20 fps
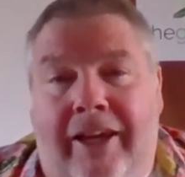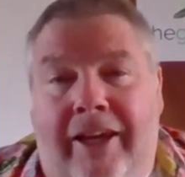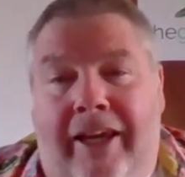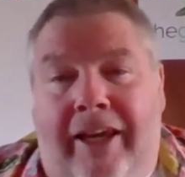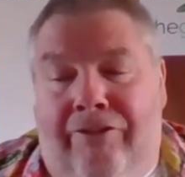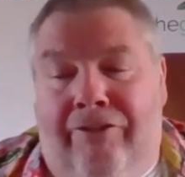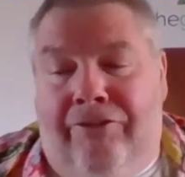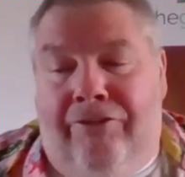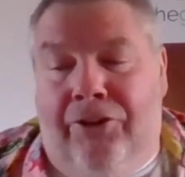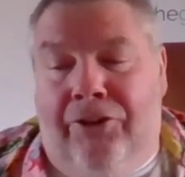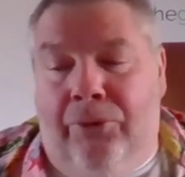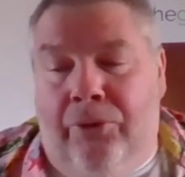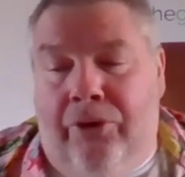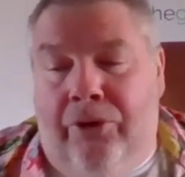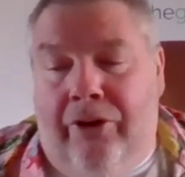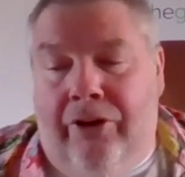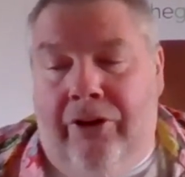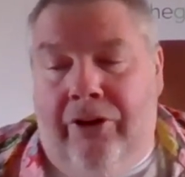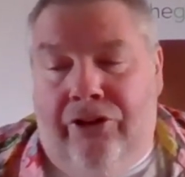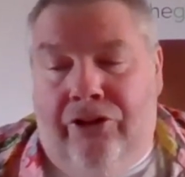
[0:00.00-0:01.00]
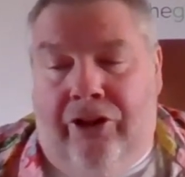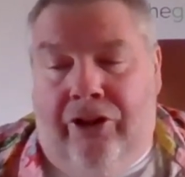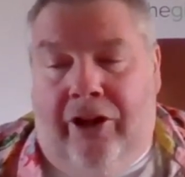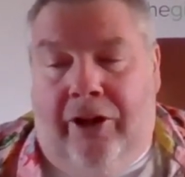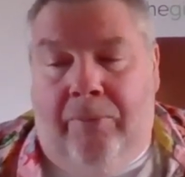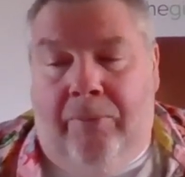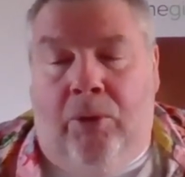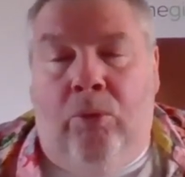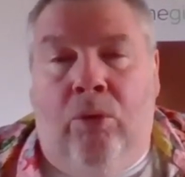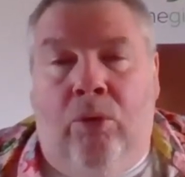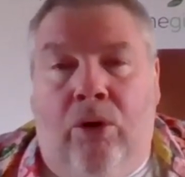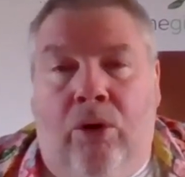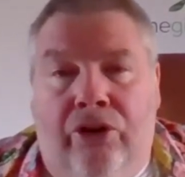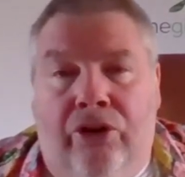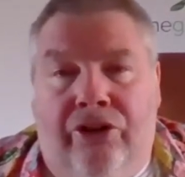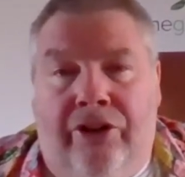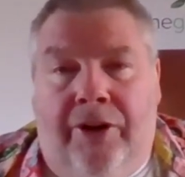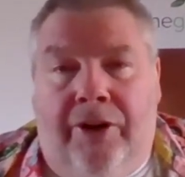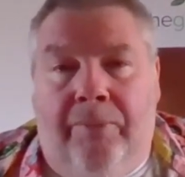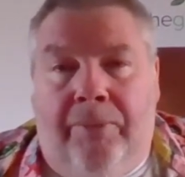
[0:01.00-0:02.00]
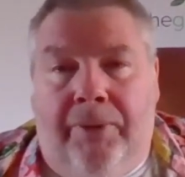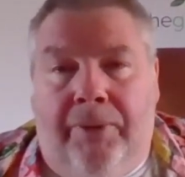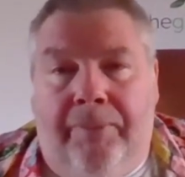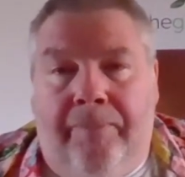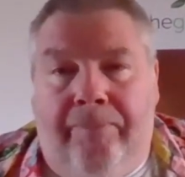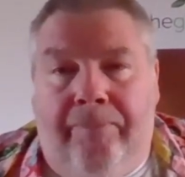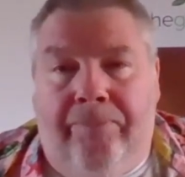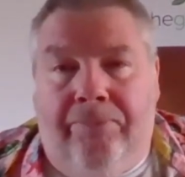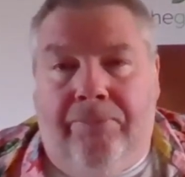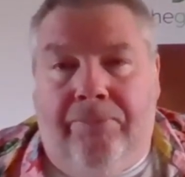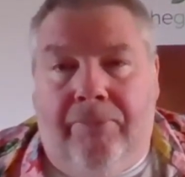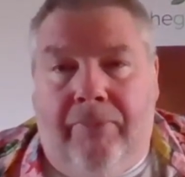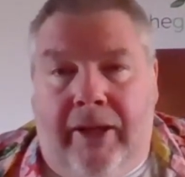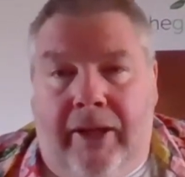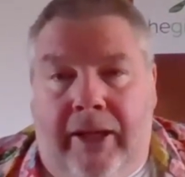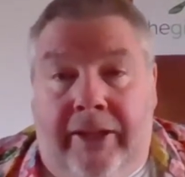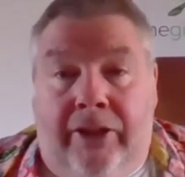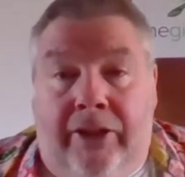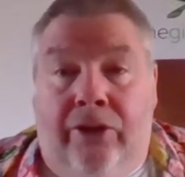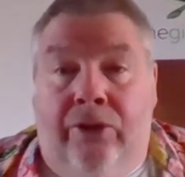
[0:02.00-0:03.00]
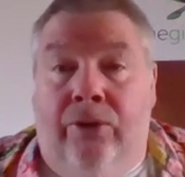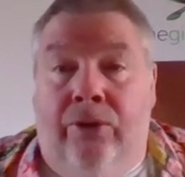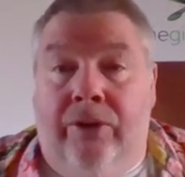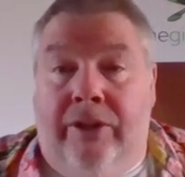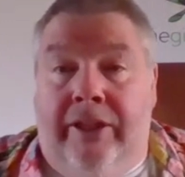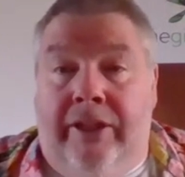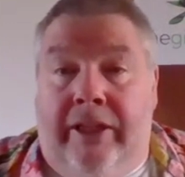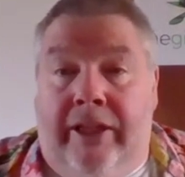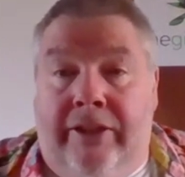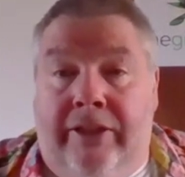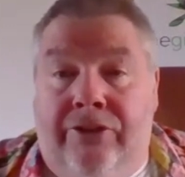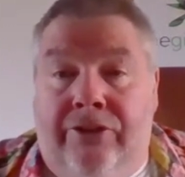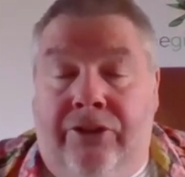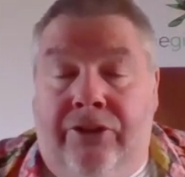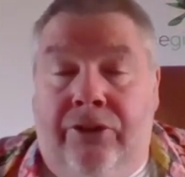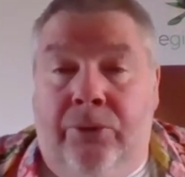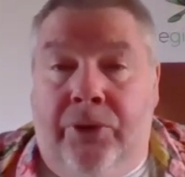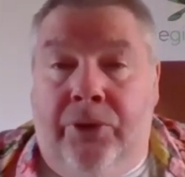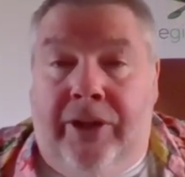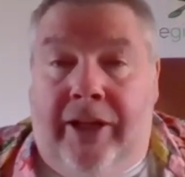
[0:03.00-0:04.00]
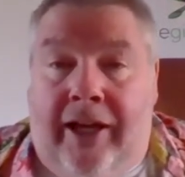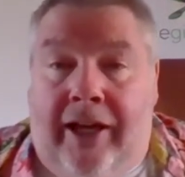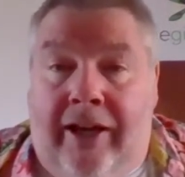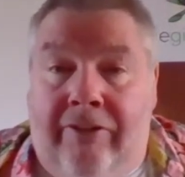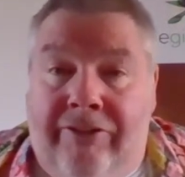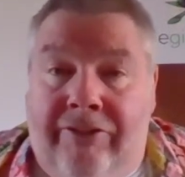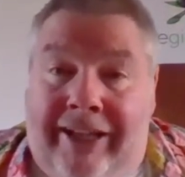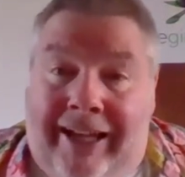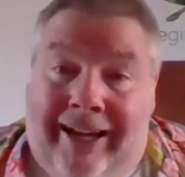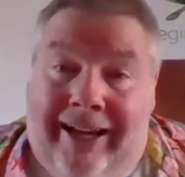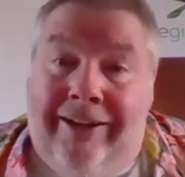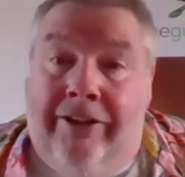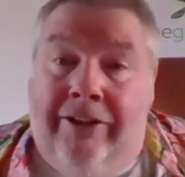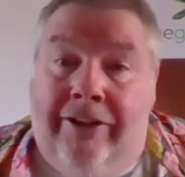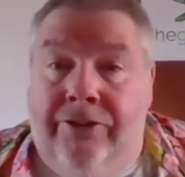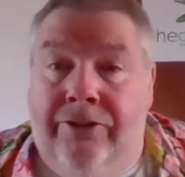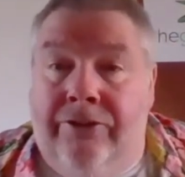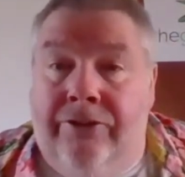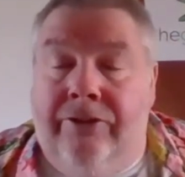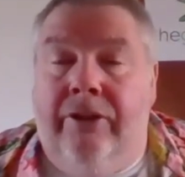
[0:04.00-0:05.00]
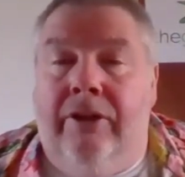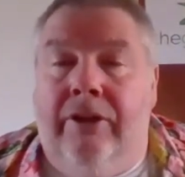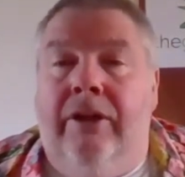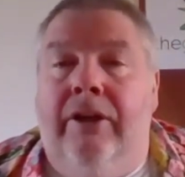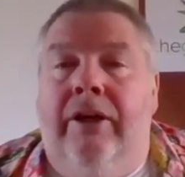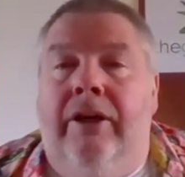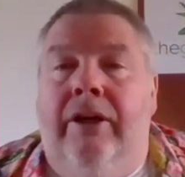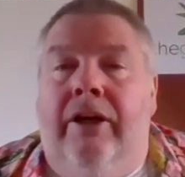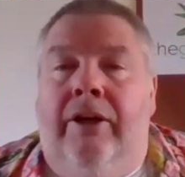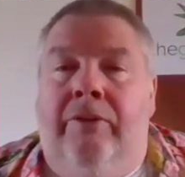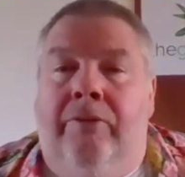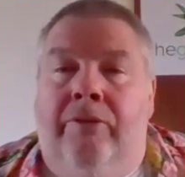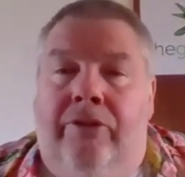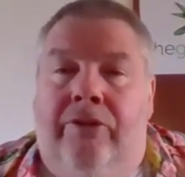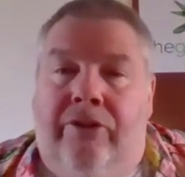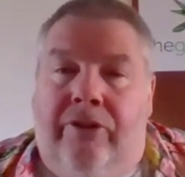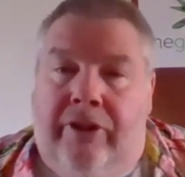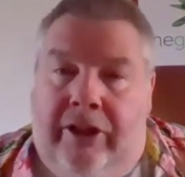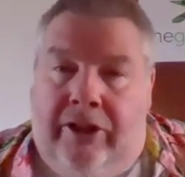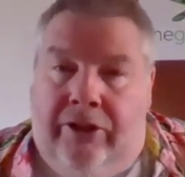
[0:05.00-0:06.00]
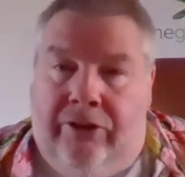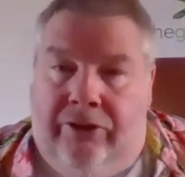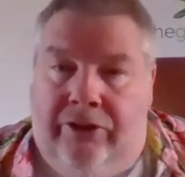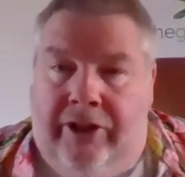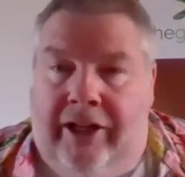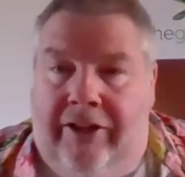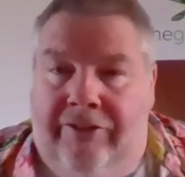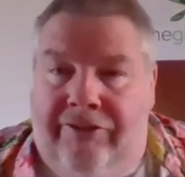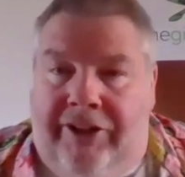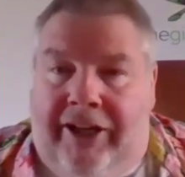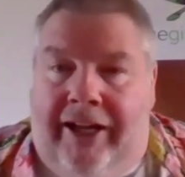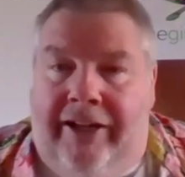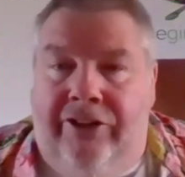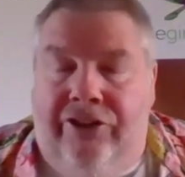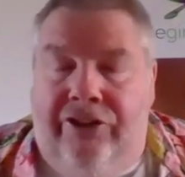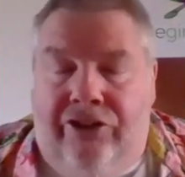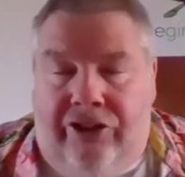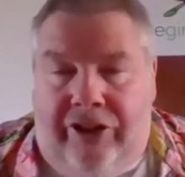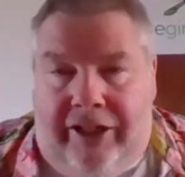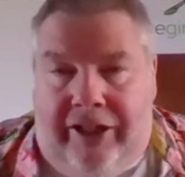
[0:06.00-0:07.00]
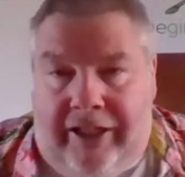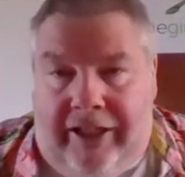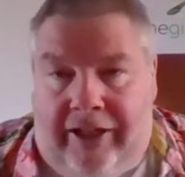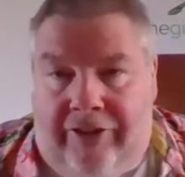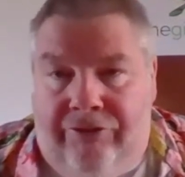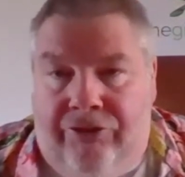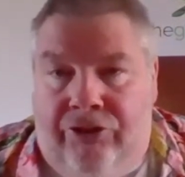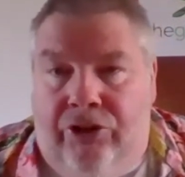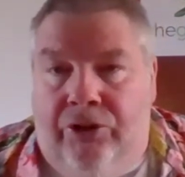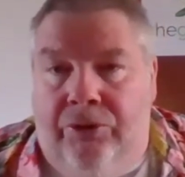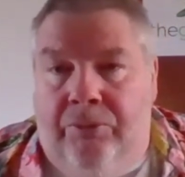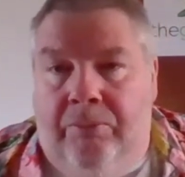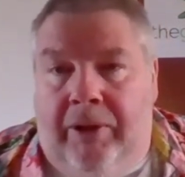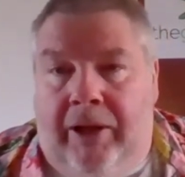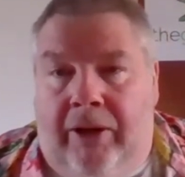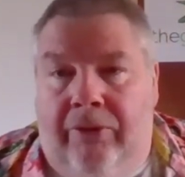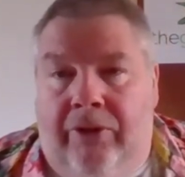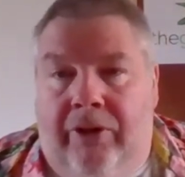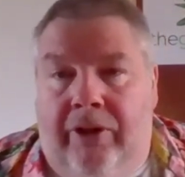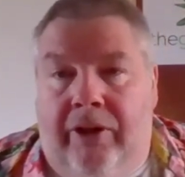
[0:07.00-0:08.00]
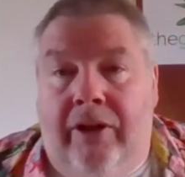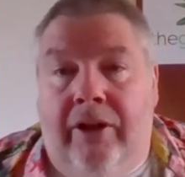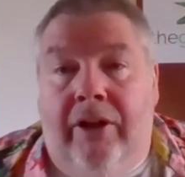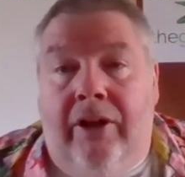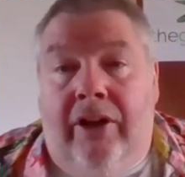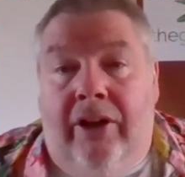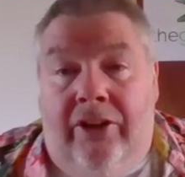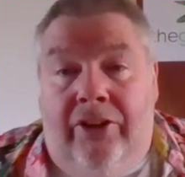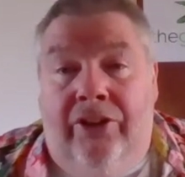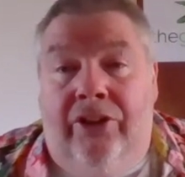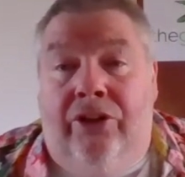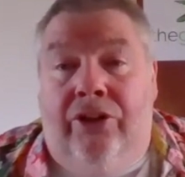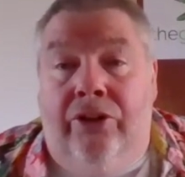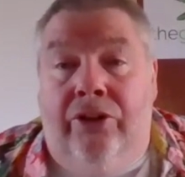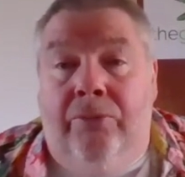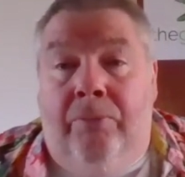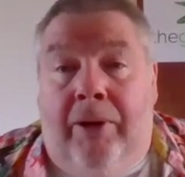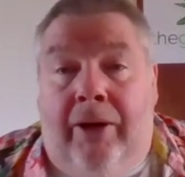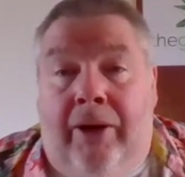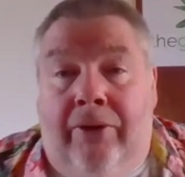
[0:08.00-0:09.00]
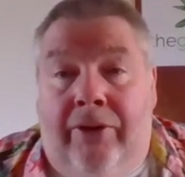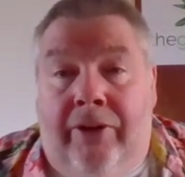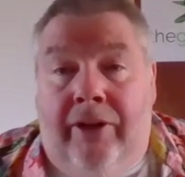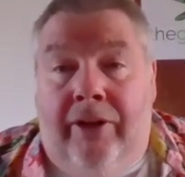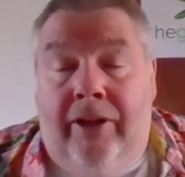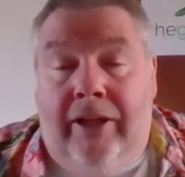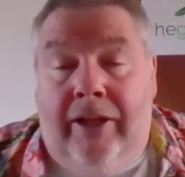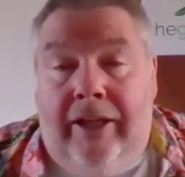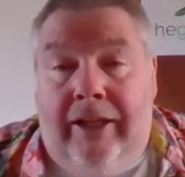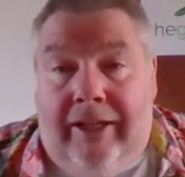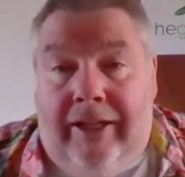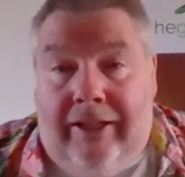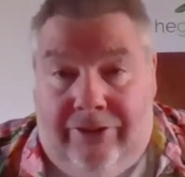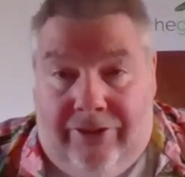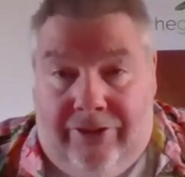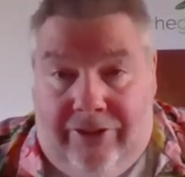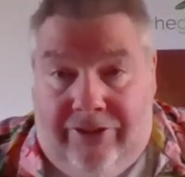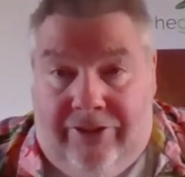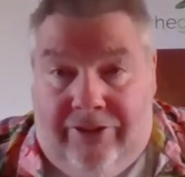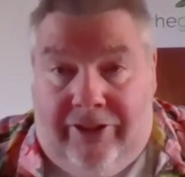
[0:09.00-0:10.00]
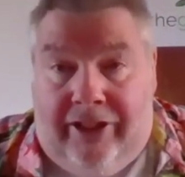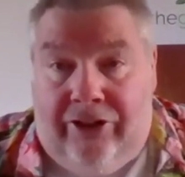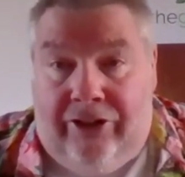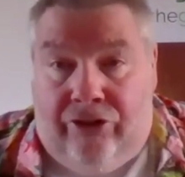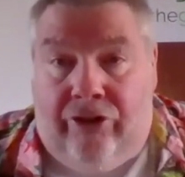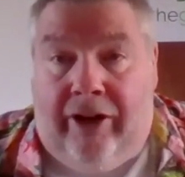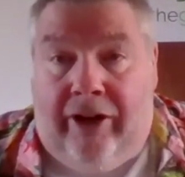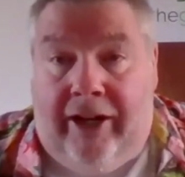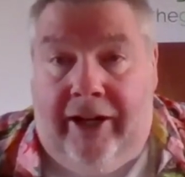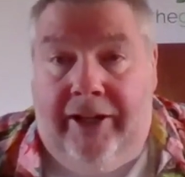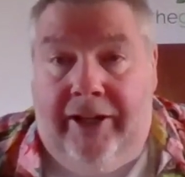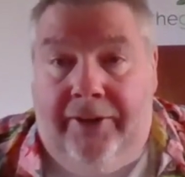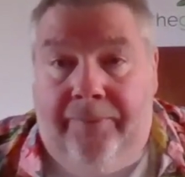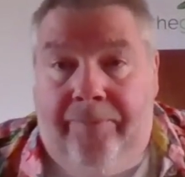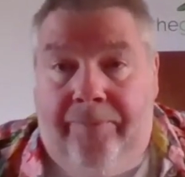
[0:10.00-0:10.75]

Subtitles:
If you were on a ship, a warship, in the olden days, you would have cannons. And in order to have cannons, you need to have gunpowder. And the gunpowder has to stay dry